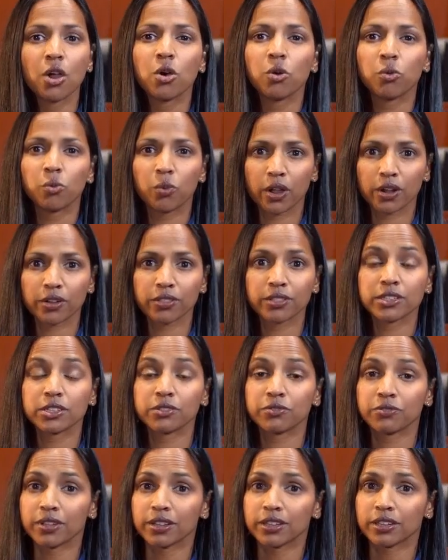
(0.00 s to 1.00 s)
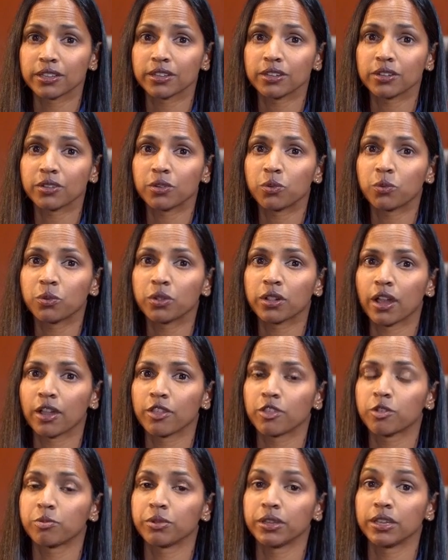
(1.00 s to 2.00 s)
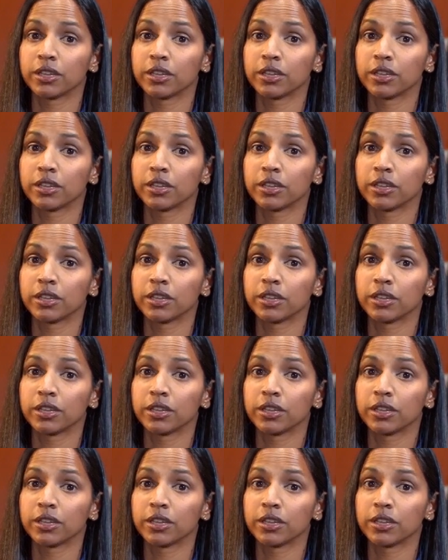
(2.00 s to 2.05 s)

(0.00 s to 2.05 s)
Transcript: where the defendant will either be